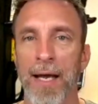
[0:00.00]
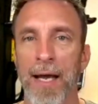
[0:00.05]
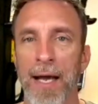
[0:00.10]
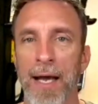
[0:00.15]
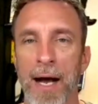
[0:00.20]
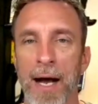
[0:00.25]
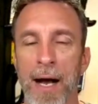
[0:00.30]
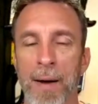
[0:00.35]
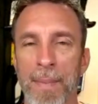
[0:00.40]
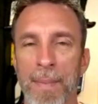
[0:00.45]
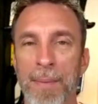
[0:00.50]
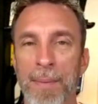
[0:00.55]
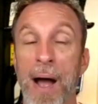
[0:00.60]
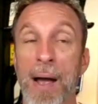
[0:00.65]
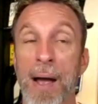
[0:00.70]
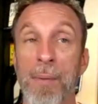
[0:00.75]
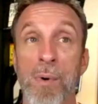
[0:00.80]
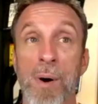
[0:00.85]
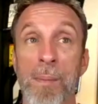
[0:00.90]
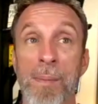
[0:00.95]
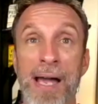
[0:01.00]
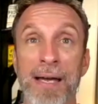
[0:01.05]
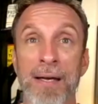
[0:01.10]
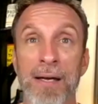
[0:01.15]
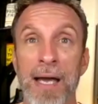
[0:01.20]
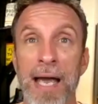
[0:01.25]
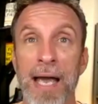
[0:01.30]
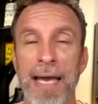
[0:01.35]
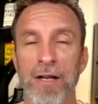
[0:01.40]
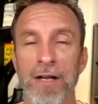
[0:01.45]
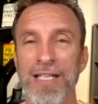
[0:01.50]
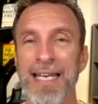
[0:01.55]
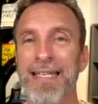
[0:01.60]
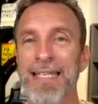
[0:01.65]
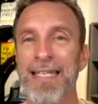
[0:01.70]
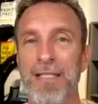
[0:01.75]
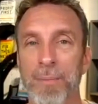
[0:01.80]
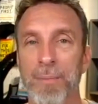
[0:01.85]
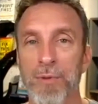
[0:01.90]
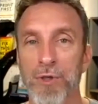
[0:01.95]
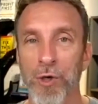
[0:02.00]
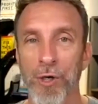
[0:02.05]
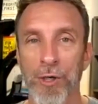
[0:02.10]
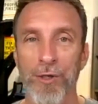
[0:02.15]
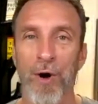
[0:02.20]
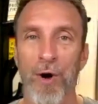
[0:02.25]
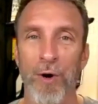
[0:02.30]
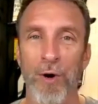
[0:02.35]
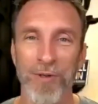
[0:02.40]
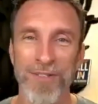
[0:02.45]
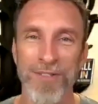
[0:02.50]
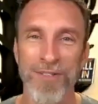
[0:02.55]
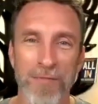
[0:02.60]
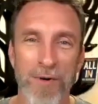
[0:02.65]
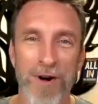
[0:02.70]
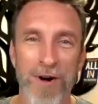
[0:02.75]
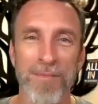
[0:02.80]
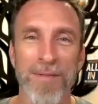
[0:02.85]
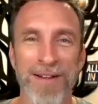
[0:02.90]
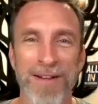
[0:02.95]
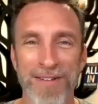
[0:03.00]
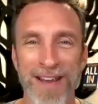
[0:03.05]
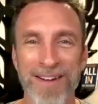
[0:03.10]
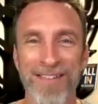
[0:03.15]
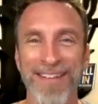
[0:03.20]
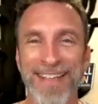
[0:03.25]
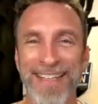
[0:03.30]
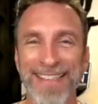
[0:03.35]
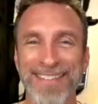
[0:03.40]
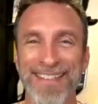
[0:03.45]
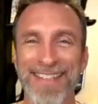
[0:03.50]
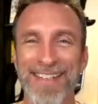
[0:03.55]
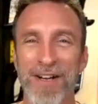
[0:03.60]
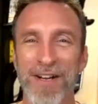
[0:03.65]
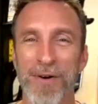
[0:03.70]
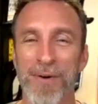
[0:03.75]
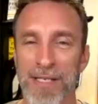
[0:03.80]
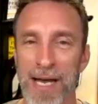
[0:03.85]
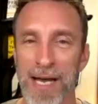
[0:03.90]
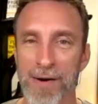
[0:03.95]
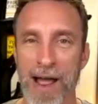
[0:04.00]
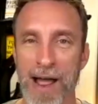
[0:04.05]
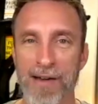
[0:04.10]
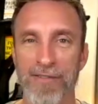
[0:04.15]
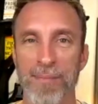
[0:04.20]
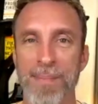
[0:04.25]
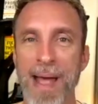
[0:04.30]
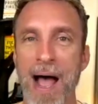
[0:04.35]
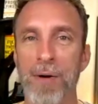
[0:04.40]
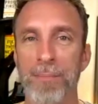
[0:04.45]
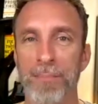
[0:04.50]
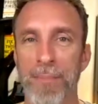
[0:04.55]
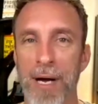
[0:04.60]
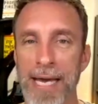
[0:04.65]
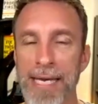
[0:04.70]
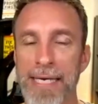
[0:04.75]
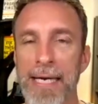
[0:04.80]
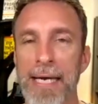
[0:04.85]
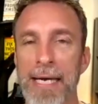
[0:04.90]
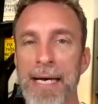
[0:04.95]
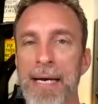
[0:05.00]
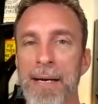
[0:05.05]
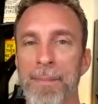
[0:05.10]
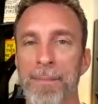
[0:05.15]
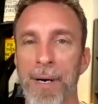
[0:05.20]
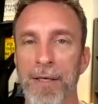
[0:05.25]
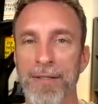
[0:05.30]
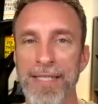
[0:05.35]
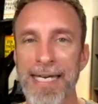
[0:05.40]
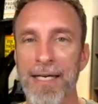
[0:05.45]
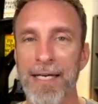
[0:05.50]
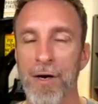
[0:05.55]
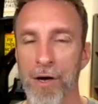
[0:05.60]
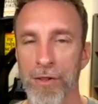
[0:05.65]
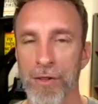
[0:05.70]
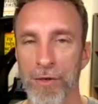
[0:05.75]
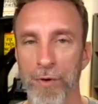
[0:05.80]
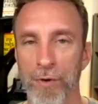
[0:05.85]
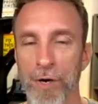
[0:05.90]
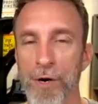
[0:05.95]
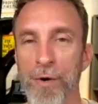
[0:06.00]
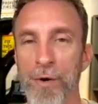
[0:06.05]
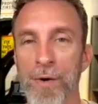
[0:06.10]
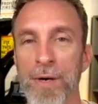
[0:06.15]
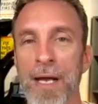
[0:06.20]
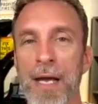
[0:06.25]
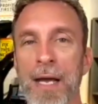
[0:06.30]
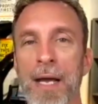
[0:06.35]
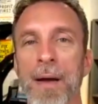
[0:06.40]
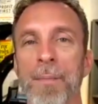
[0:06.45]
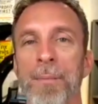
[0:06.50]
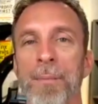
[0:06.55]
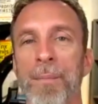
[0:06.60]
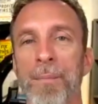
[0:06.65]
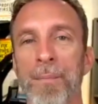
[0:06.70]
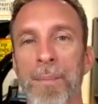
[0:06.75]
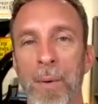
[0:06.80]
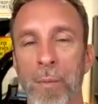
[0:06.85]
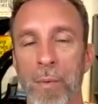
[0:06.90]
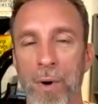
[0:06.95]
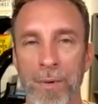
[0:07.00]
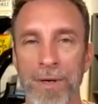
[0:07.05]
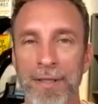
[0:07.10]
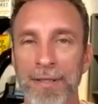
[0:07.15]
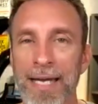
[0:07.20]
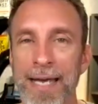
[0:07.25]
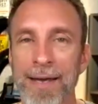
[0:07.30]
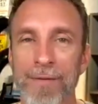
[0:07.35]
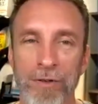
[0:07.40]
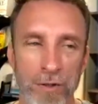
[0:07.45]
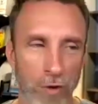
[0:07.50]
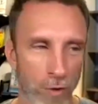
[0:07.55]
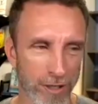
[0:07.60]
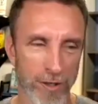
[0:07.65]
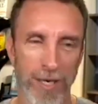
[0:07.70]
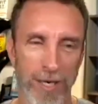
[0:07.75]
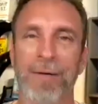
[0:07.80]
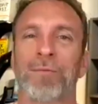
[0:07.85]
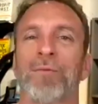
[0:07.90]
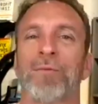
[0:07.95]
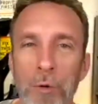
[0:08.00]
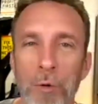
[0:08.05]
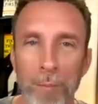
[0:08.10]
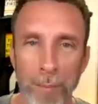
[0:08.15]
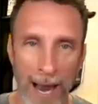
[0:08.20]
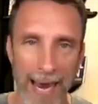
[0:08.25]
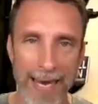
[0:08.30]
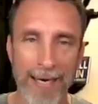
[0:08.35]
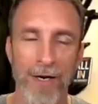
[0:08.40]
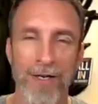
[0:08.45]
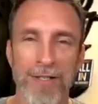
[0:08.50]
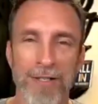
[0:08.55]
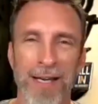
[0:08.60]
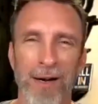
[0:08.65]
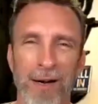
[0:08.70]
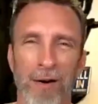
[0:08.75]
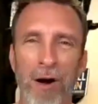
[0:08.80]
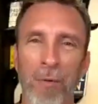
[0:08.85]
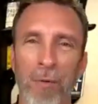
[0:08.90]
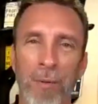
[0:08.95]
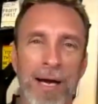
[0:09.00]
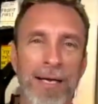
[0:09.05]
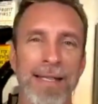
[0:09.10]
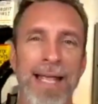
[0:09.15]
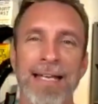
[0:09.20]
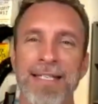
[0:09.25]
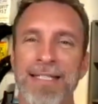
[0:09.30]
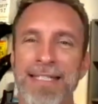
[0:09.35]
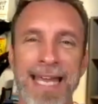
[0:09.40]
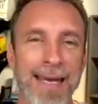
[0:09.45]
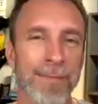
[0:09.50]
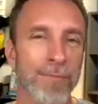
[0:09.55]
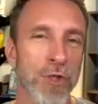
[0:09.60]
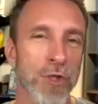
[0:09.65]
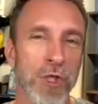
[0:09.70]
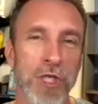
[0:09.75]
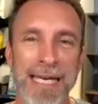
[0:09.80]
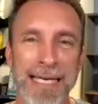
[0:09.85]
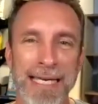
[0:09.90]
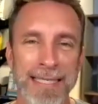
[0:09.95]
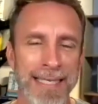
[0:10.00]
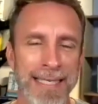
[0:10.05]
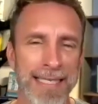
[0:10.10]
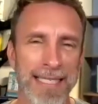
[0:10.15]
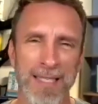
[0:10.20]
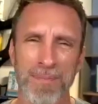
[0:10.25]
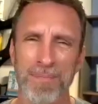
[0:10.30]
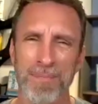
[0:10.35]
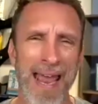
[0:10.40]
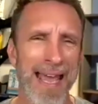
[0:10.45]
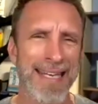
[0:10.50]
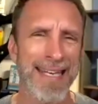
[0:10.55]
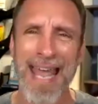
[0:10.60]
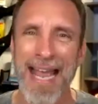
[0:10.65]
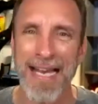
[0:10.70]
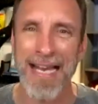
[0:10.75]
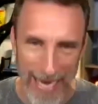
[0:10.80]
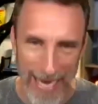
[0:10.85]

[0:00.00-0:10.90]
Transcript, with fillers: um, and my when my and I'll set these absurd goals. So one of my favorite things to do is I, I have a mountain bike, but I'll take it on the road. But where we live, there's always like road bikers, and they're all wearing that same cheesy spandex